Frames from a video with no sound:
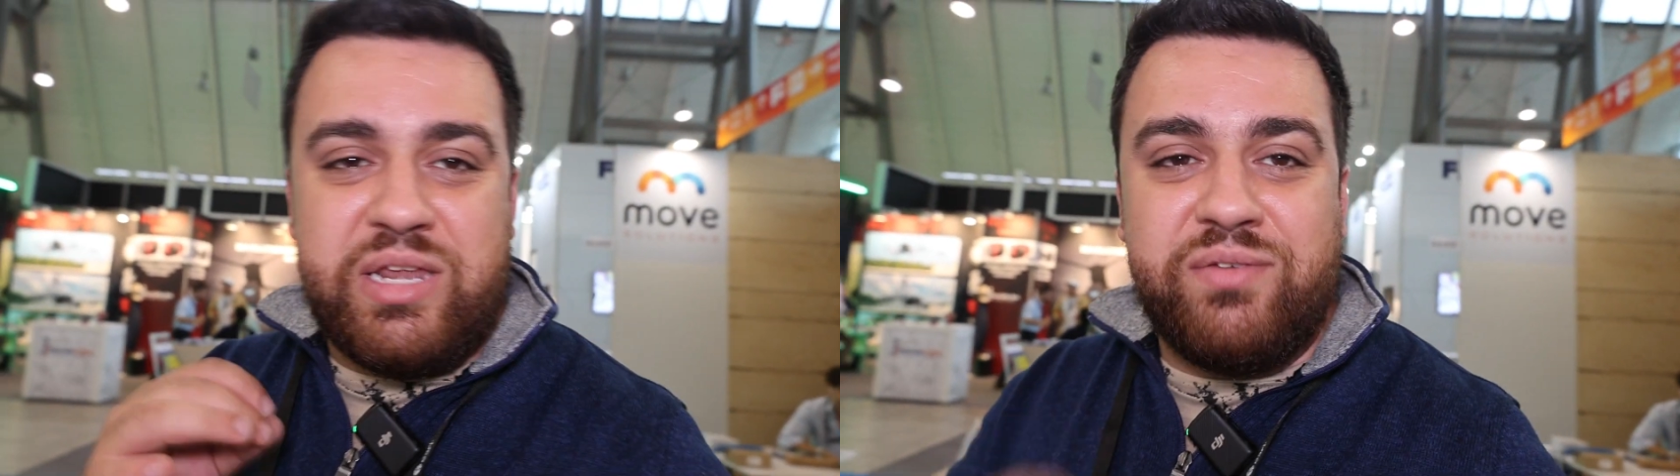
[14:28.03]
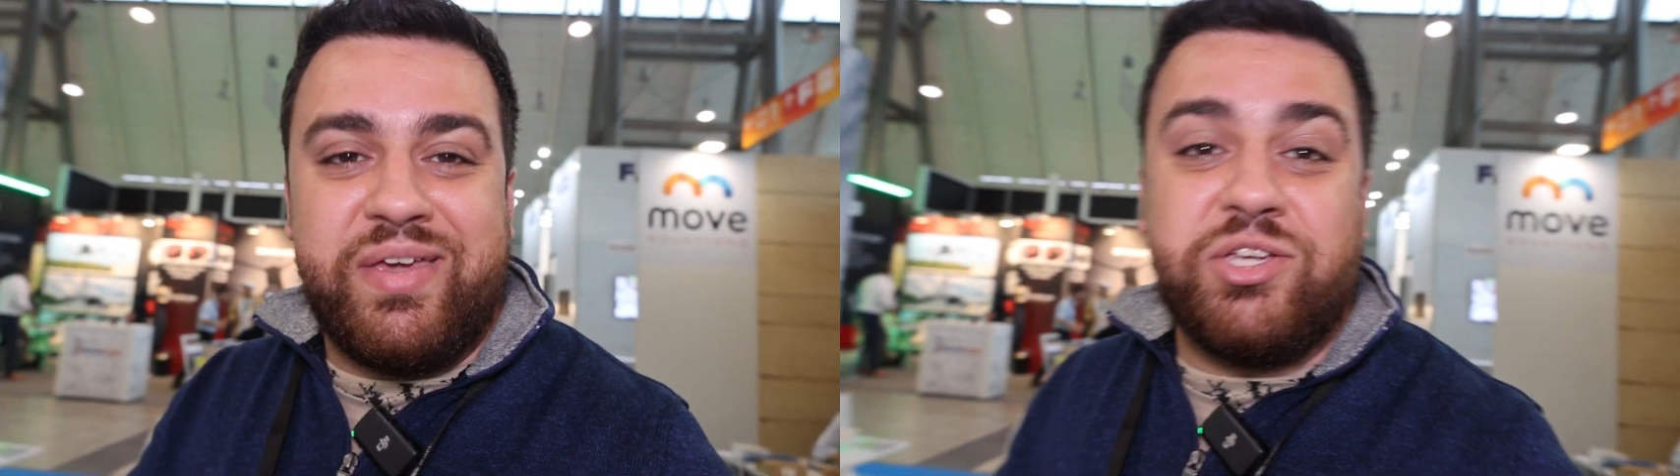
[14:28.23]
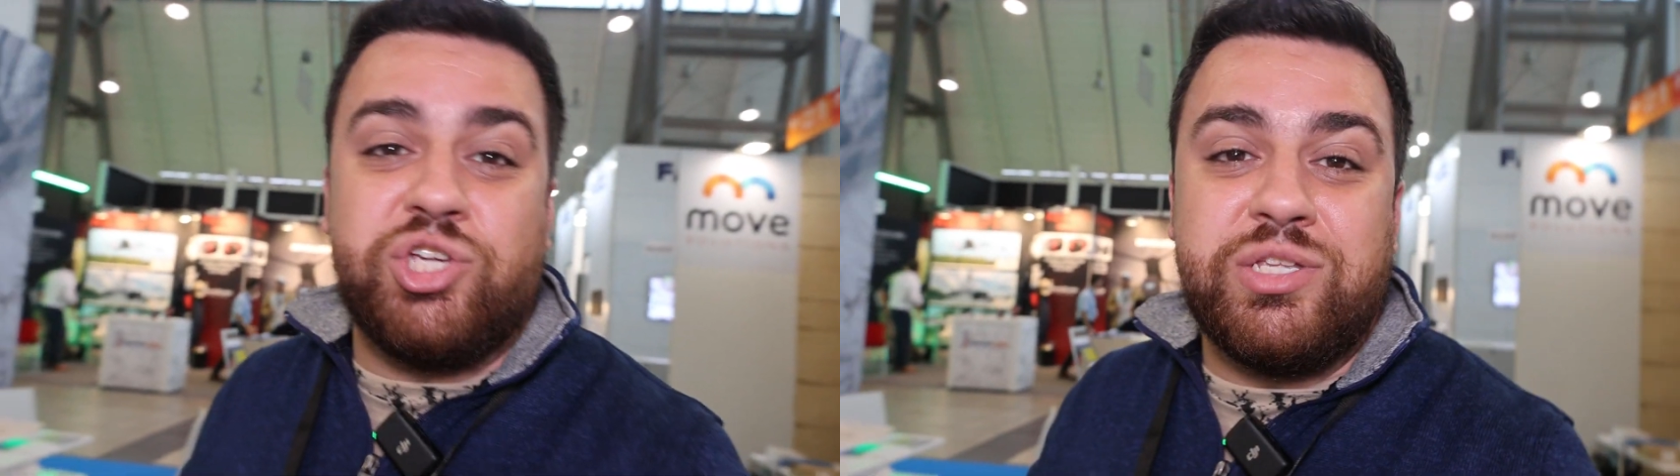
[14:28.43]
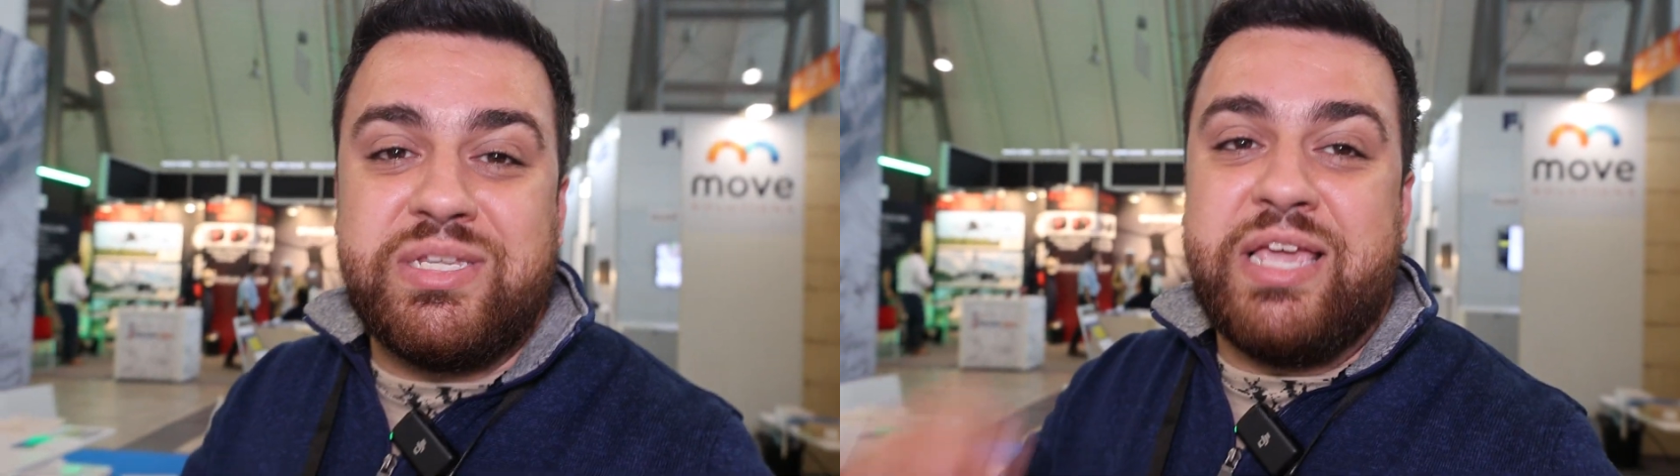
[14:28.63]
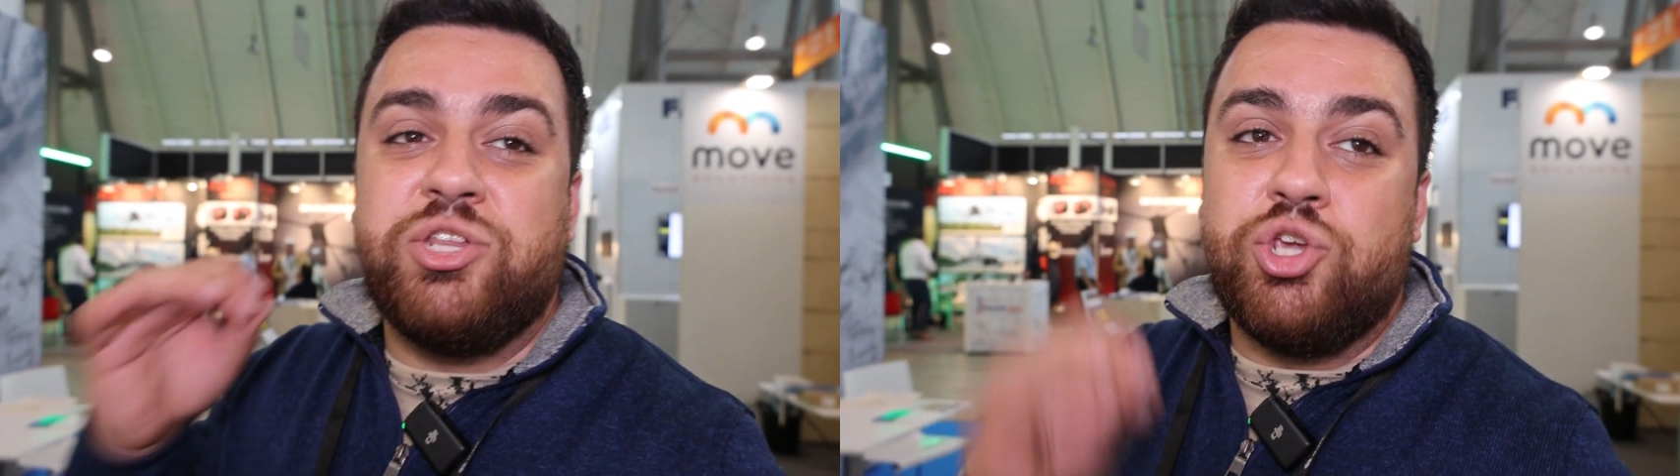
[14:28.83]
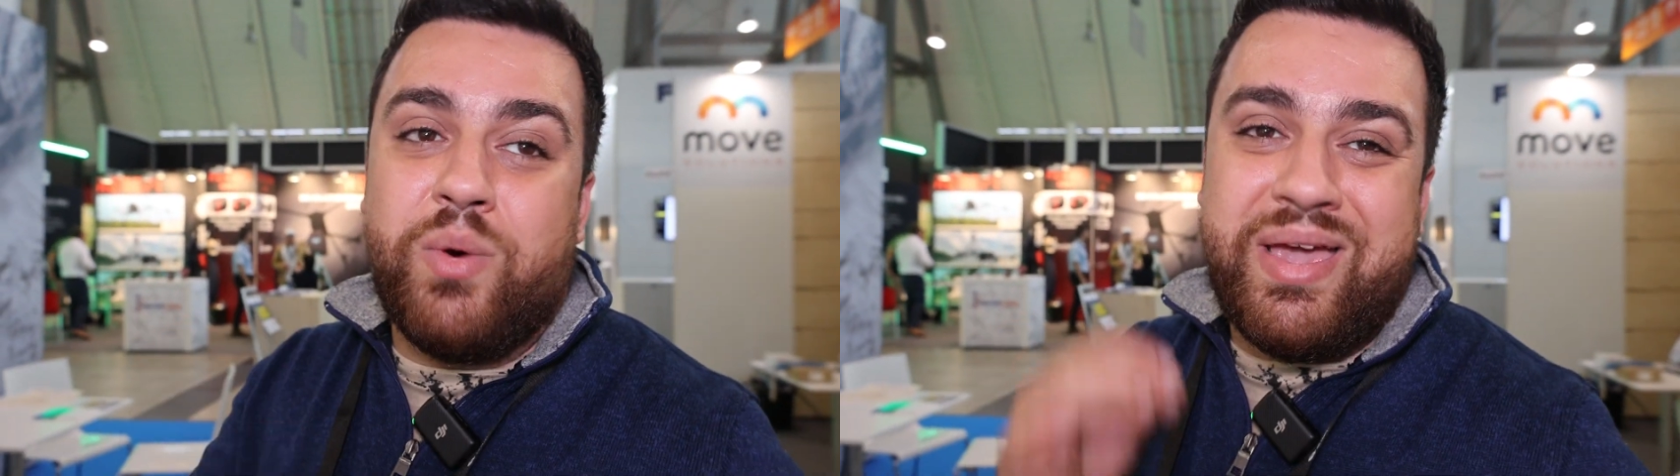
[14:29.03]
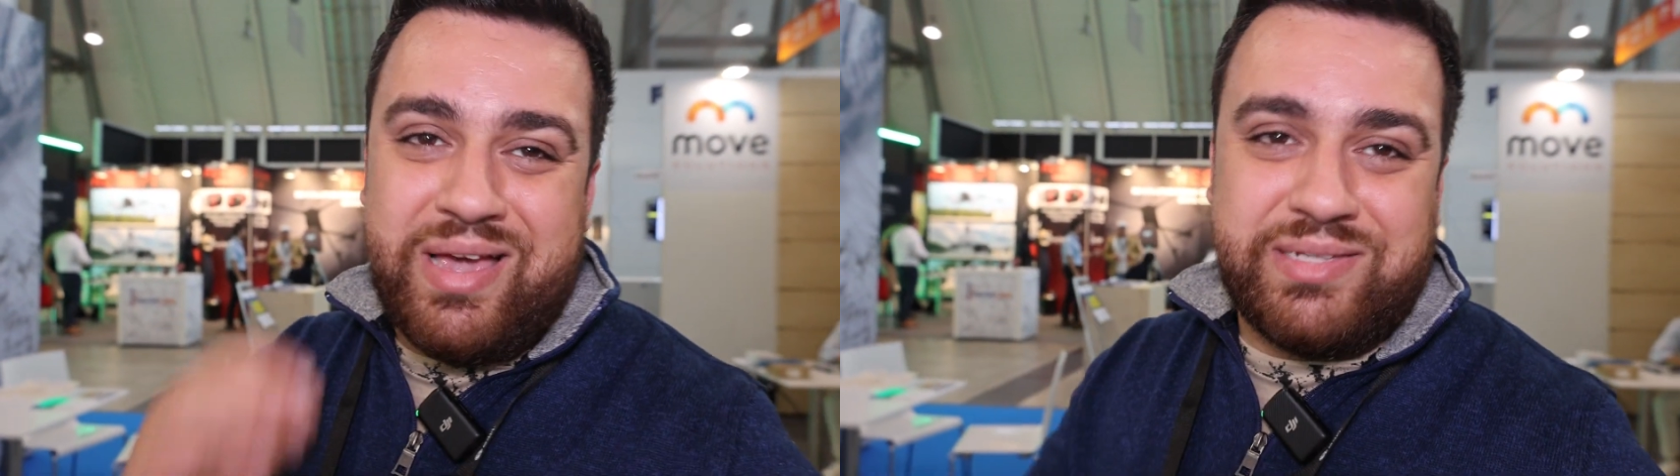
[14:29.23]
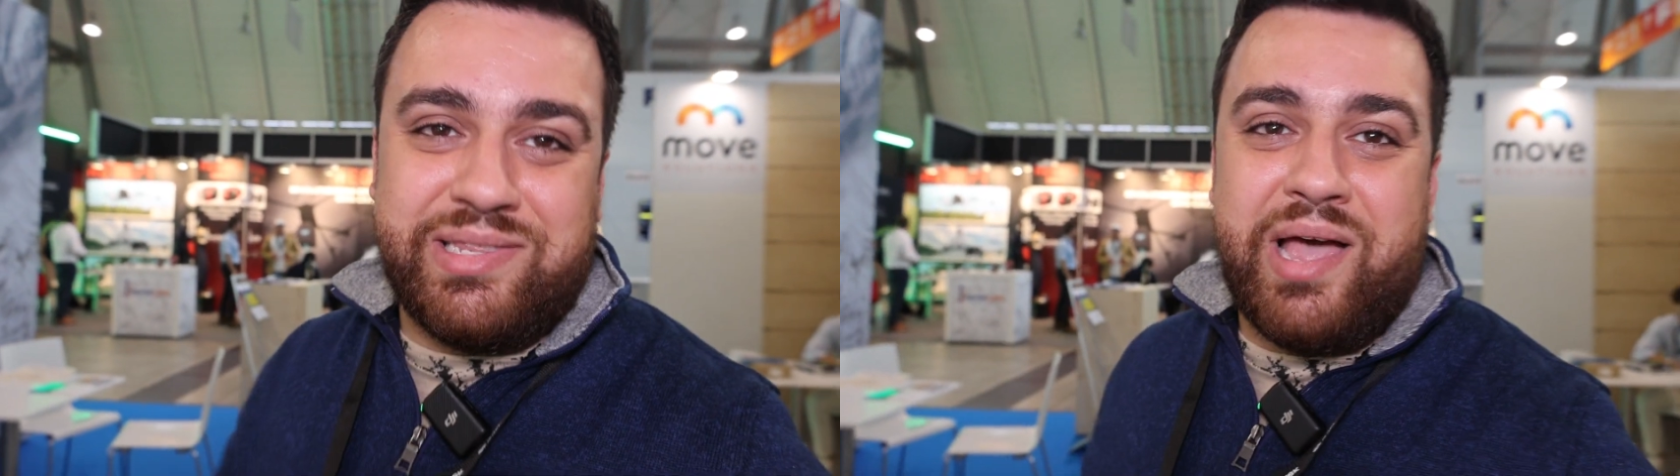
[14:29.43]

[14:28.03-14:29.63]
innovations in UAS